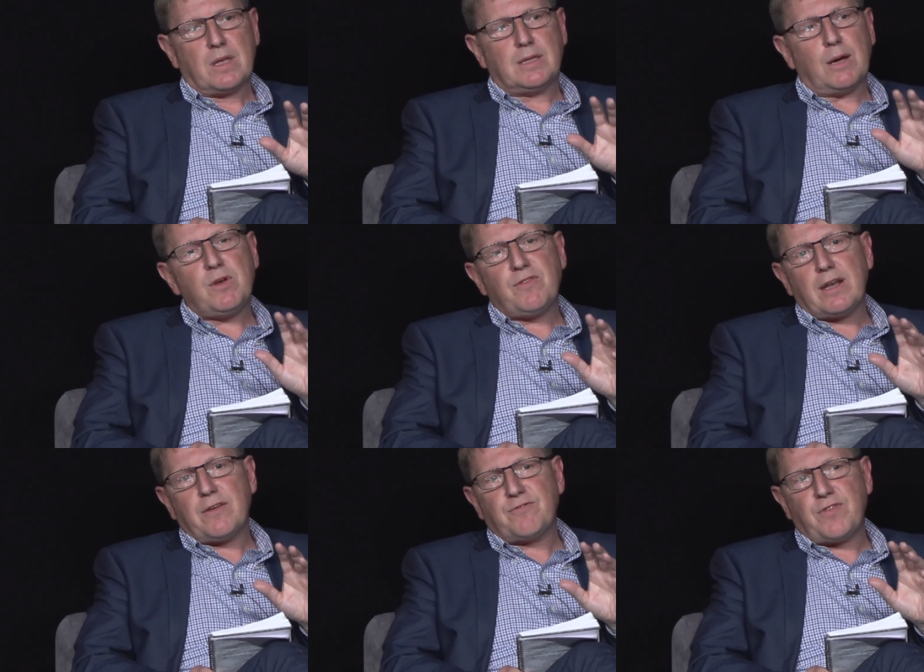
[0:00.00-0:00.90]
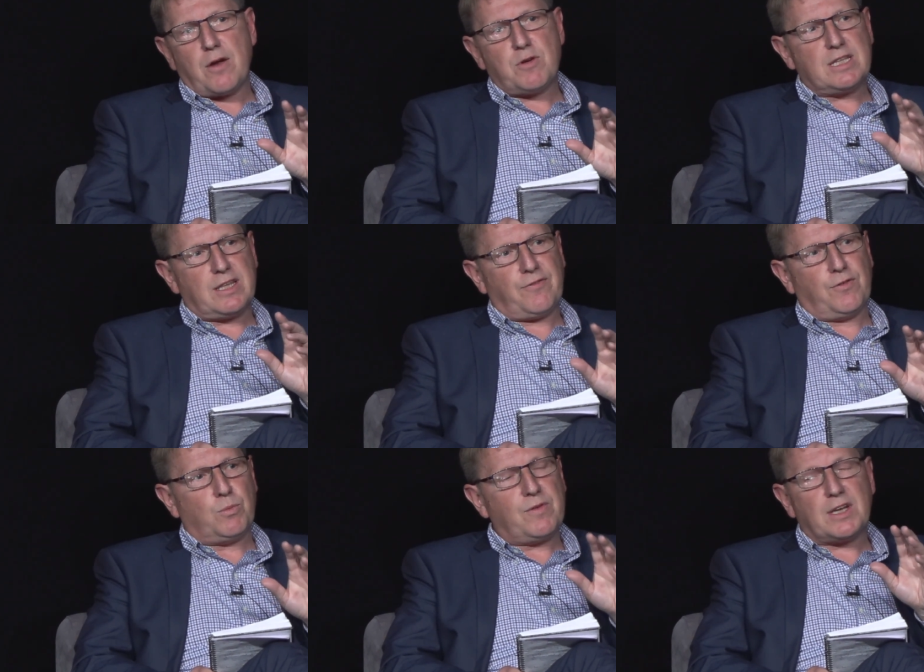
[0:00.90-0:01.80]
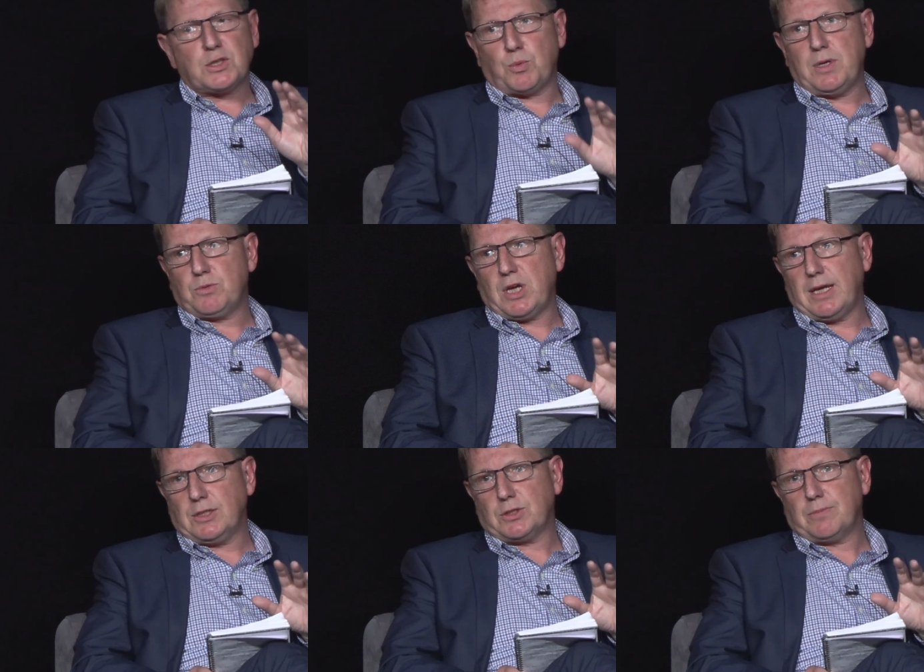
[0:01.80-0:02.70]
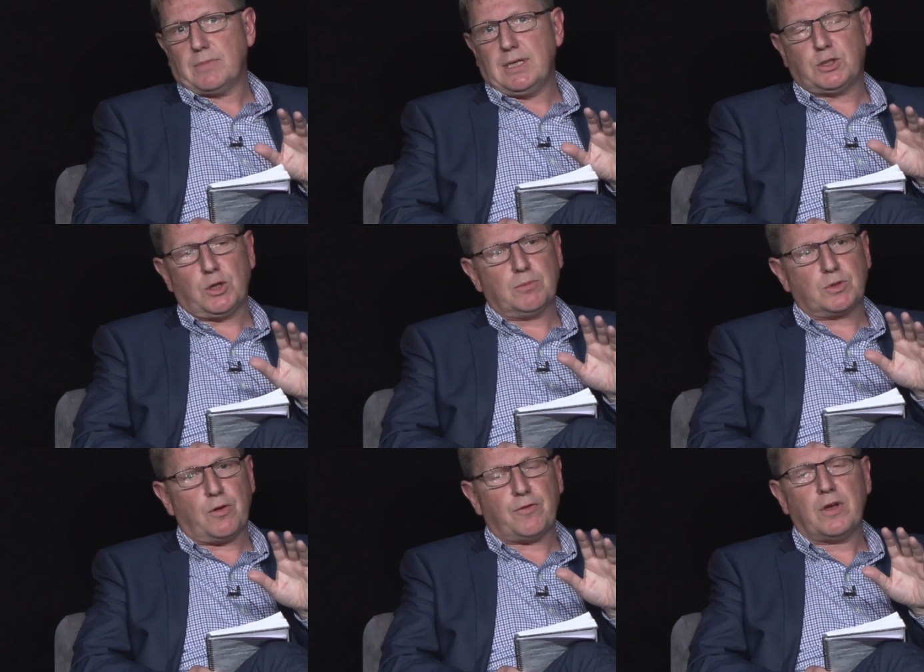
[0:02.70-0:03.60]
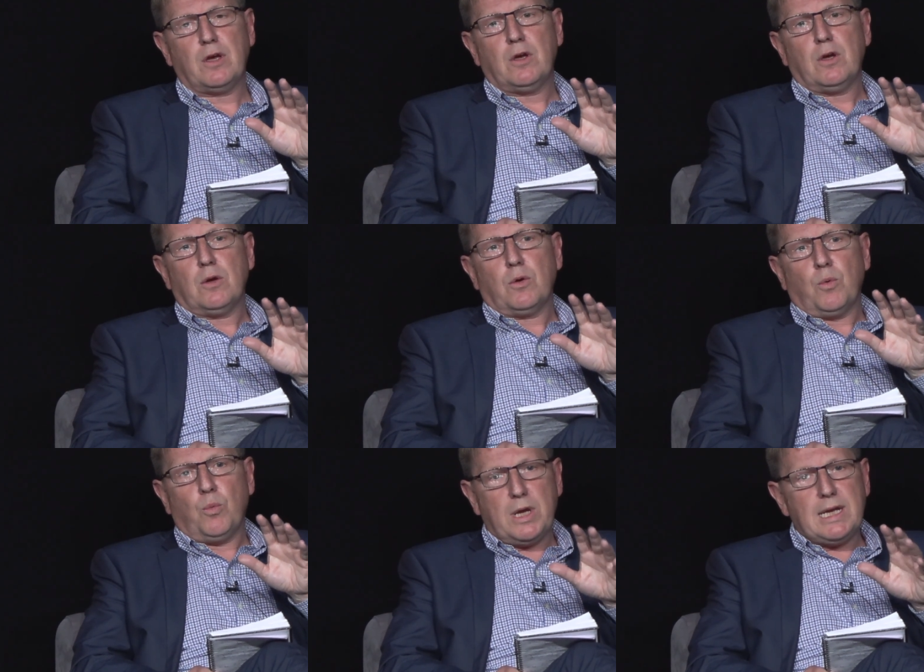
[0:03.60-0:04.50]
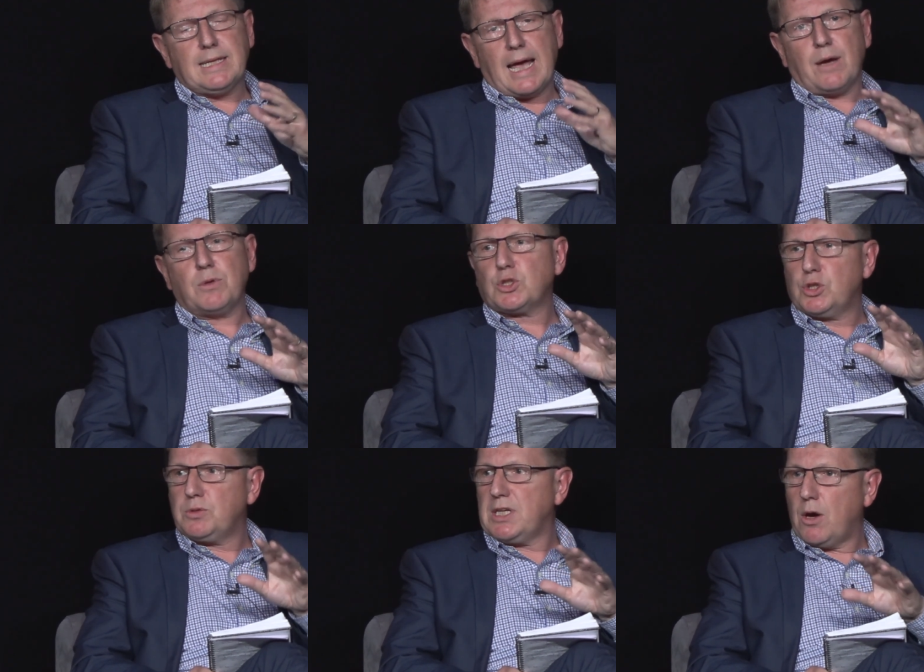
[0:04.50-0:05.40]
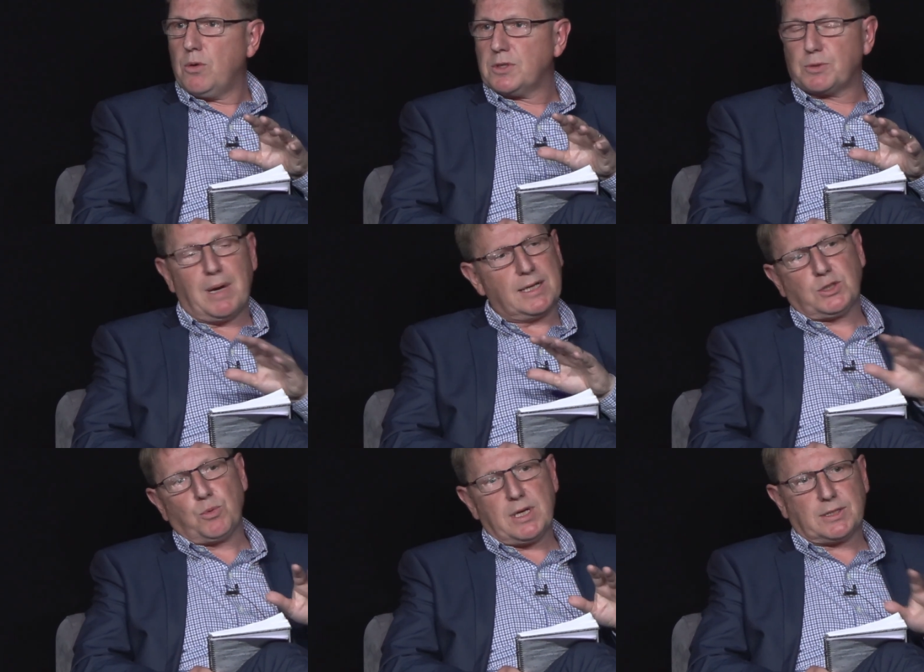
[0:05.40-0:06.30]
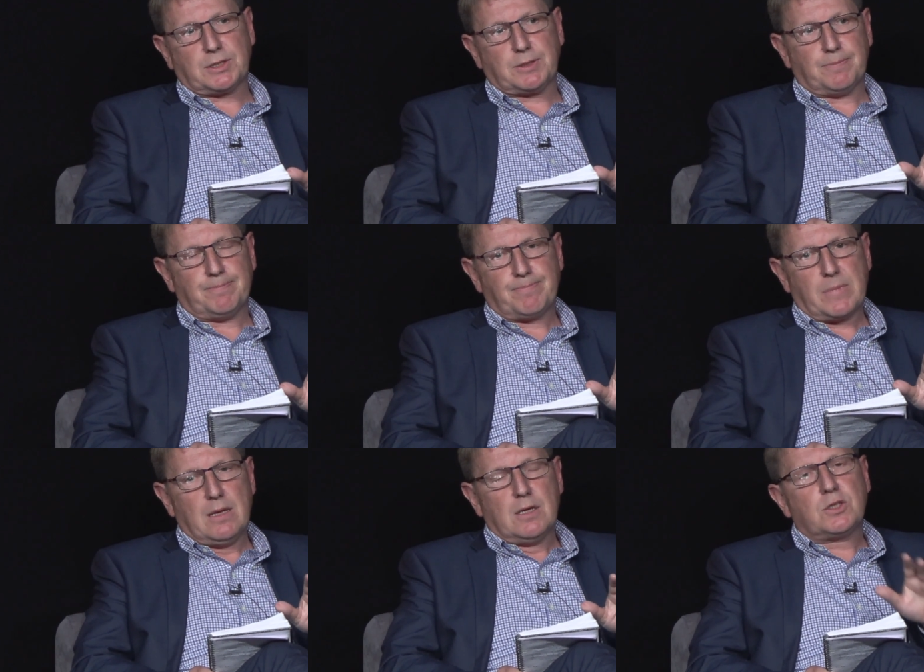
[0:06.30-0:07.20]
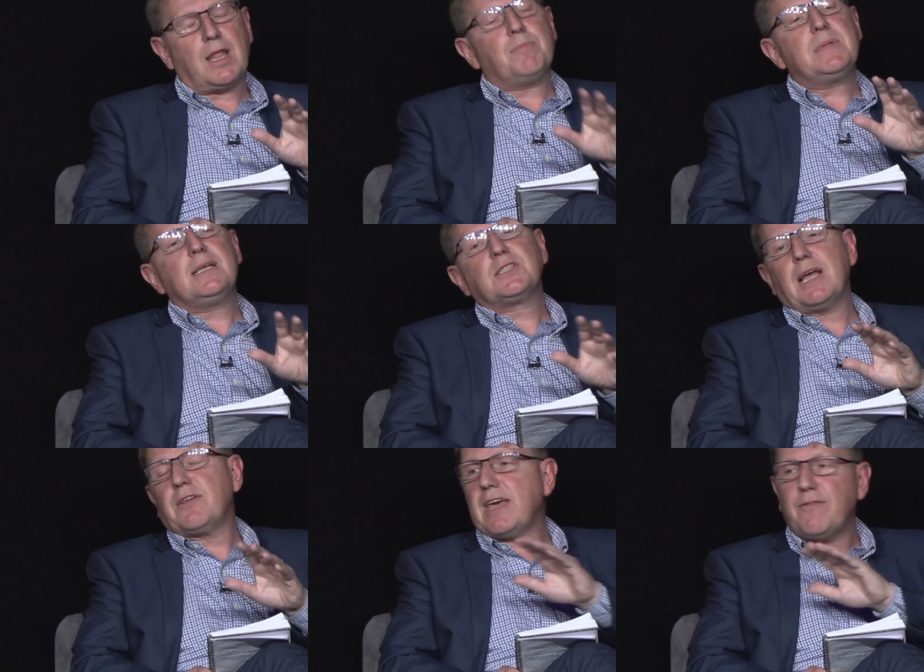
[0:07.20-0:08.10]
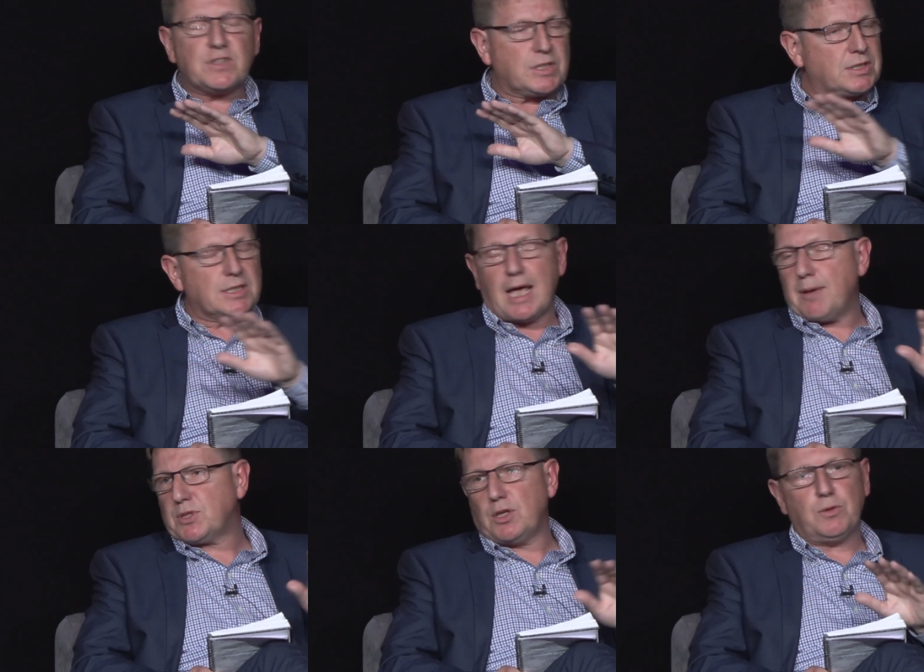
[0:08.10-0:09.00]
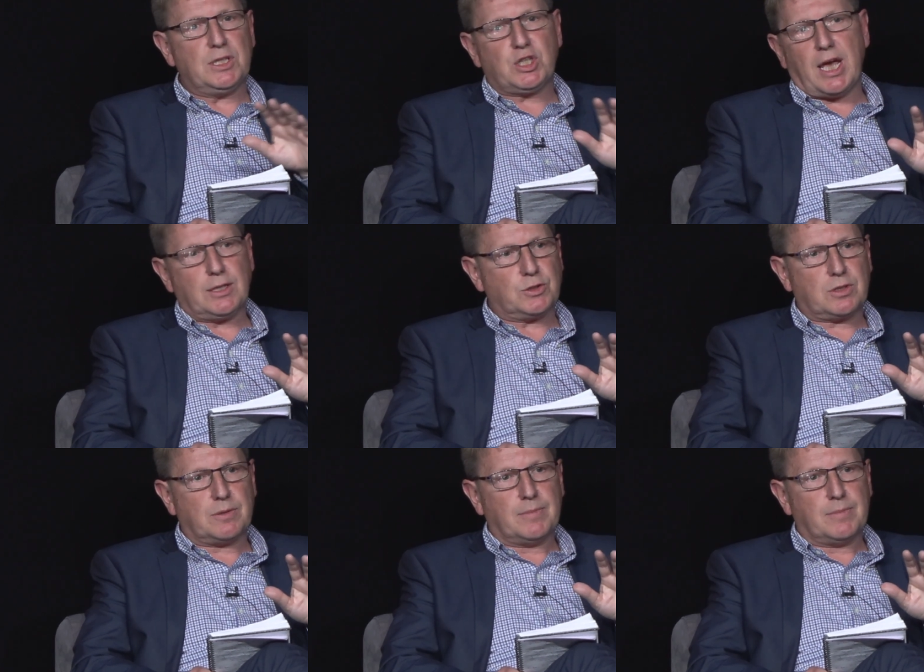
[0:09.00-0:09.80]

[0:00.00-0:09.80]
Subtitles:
Now we've had a sweep change in terms of we now as duty holders manage the risks. So that means now the emphasis has absolutely changed.